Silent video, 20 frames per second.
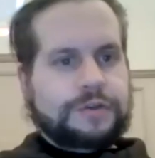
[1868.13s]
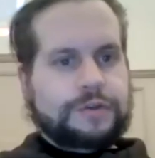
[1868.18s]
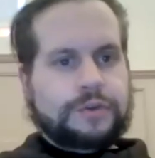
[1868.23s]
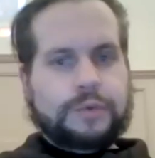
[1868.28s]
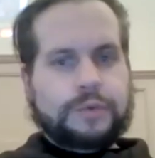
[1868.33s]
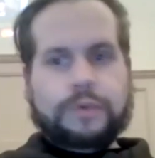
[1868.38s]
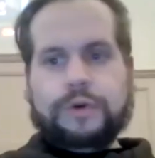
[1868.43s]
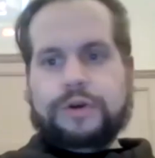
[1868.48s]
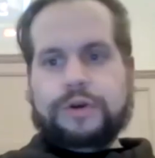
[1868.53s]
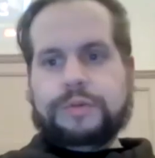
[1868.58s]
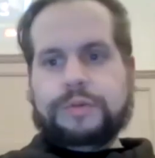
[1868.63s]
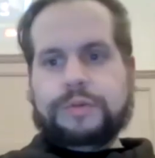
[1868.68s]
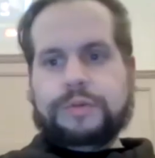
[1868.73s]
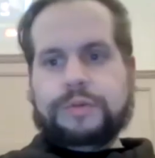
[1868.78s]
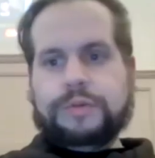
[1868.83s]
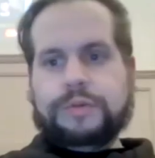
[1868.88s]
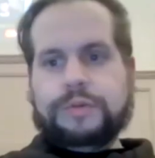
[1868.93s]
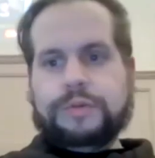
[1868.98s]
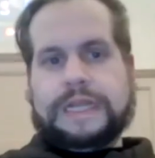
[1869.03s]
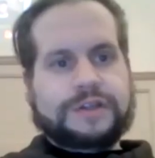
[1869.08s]
that the word
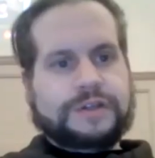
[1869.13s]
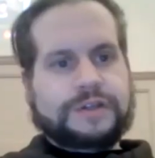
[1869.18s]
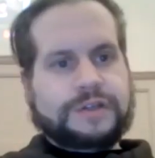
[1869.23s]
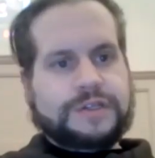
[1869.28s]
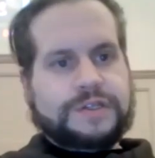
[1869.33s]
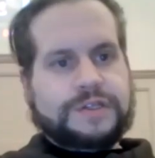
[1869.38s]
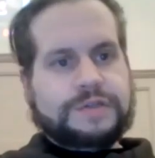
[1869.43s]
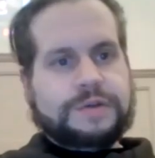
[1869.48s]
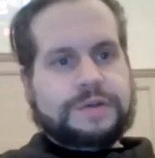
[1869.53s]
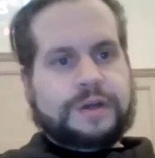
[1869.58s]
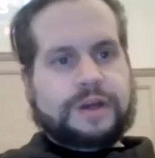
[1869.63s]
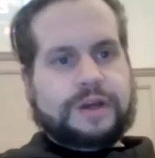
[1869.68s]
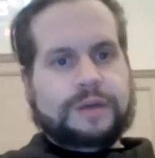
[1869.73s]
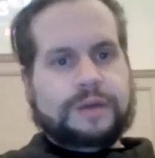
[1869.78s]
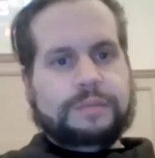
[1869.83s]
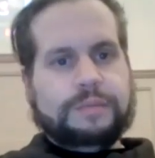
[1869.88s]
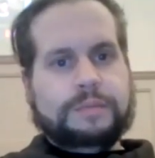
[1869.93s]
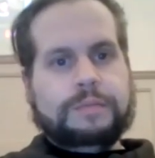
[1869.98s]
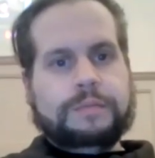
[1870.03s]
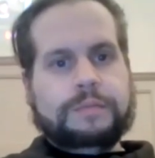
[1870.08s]
blended is
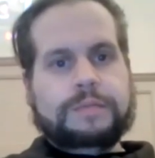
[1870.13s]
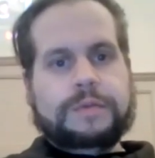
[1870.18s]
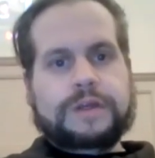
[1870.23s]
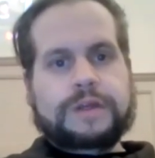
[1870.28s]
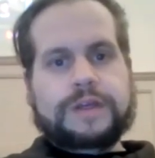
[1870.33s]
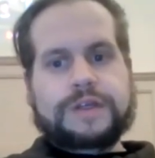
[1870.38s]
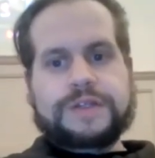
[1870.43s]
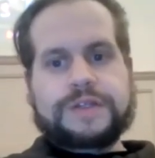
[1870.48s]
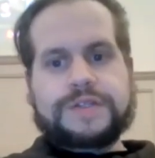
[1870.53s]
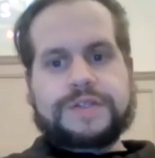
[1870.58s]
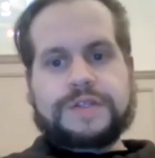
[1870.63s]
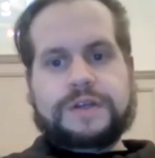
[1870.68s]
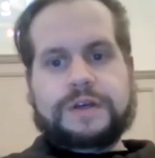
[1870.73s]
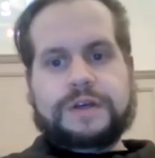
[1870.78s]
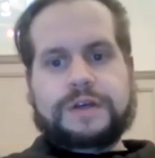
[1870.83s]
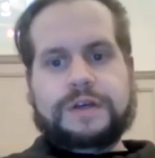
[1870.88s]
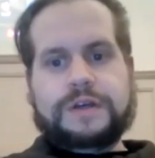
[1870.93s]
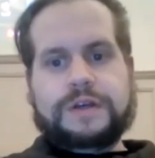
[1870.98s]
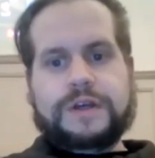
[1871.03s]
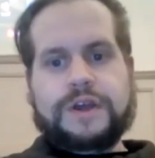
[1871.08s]

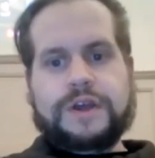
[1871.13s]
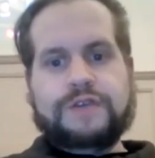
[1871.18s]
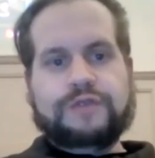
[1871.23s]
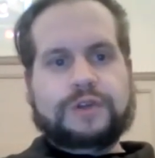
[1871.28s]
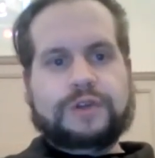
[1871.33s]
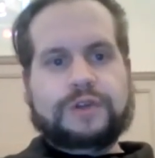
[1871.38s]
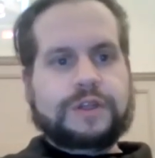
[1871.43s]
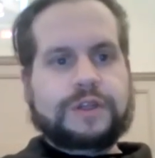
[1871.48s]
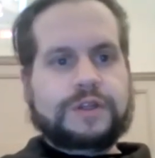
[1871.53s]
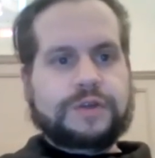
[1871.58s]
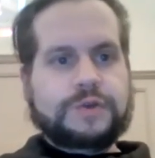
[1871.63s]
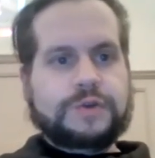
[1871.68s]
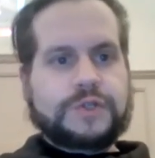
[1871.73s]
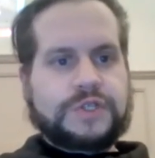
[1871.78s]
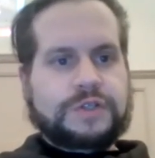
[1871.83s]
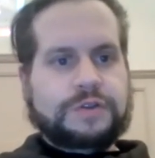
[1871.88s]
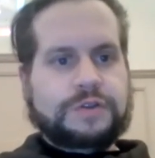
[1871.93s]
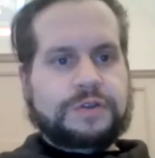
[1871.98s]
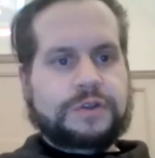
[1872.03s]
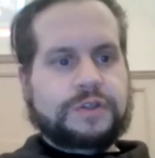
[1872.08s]
heavily
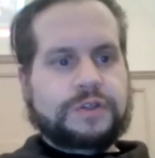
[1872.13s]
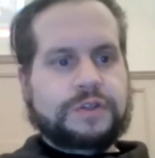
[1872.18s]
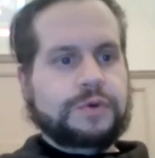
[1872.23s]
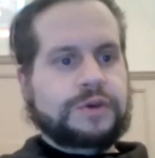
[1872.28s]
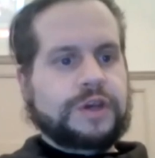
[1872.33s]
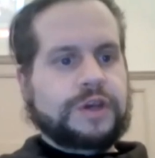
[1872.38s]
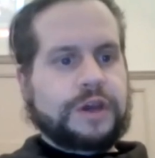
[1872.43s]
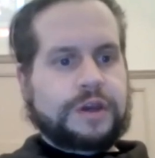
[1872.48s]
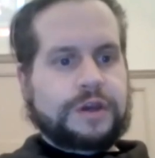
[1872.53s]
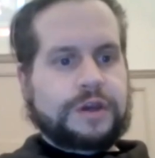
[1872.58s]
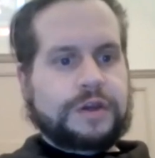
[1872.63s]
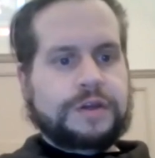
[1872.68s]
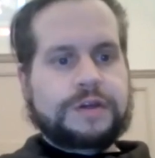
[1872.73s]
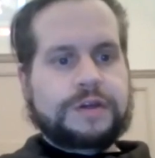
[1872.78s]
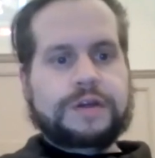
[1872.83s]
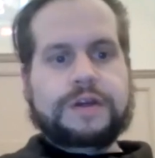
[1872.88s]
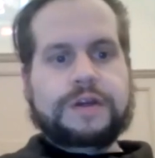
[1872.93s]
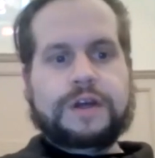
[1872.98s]
used in the UK